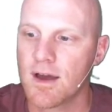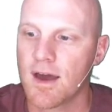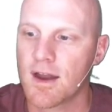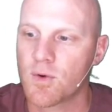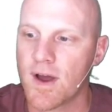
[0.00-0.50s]

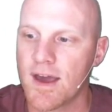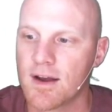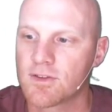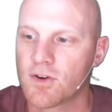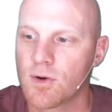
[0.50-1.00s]
and a
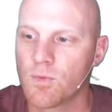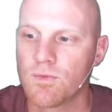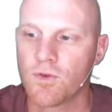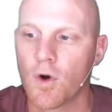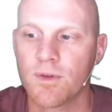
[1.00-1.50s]
right-handed turn
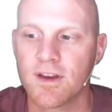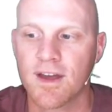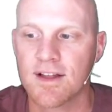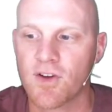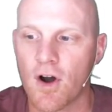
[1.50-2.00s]
normally
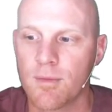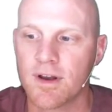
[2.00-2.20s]
indicates R,